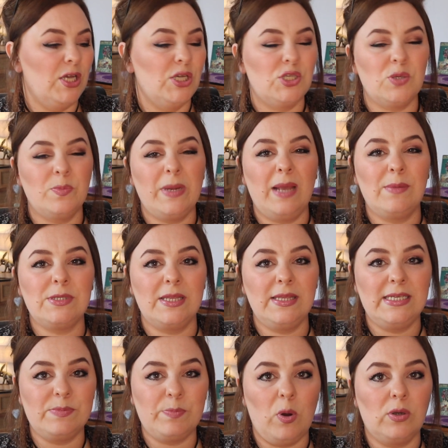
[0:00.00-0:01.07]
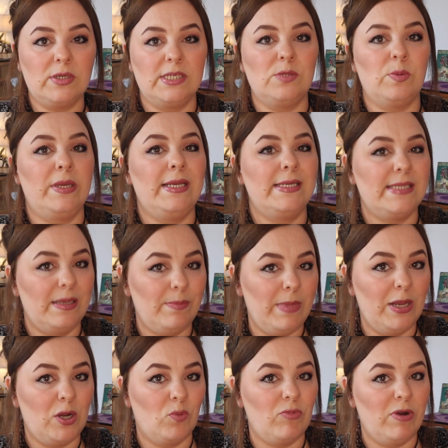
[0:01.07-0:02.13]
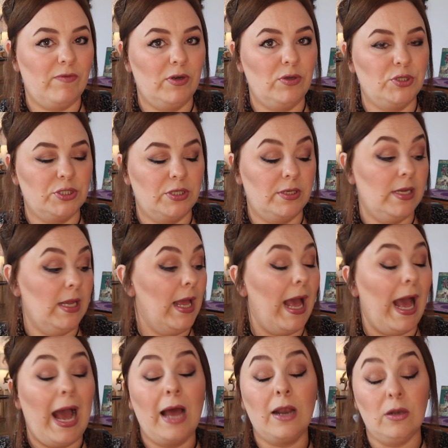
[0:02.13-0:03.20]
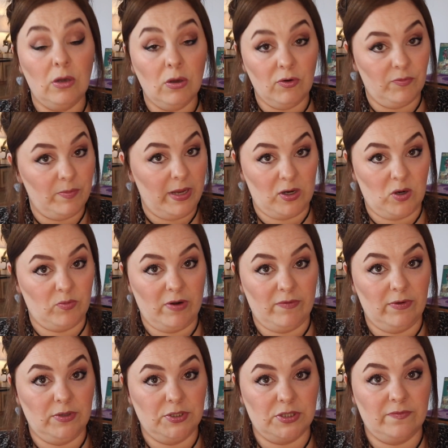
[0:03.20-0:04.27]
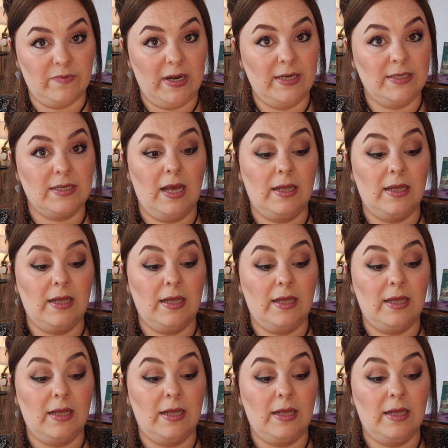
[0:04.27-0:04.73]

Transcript: Sometimes in these boxes when you see Makeup Revolution, I love Makeup Revolution, right?